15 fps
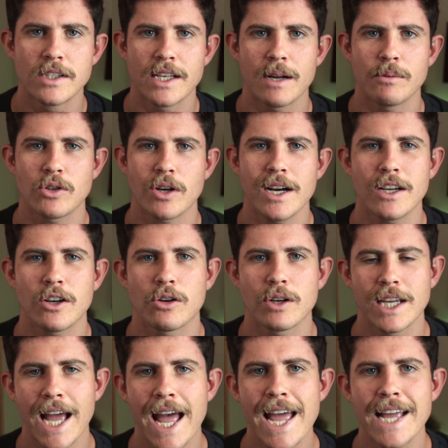that I'm trying to
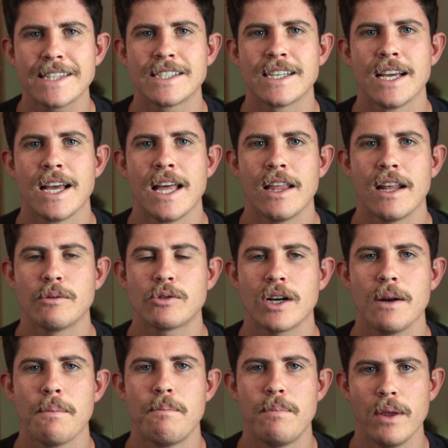create, that I'm
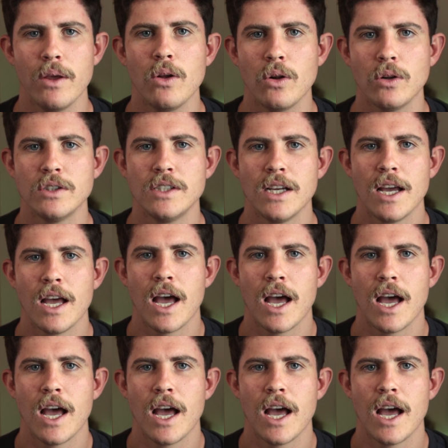trying to build,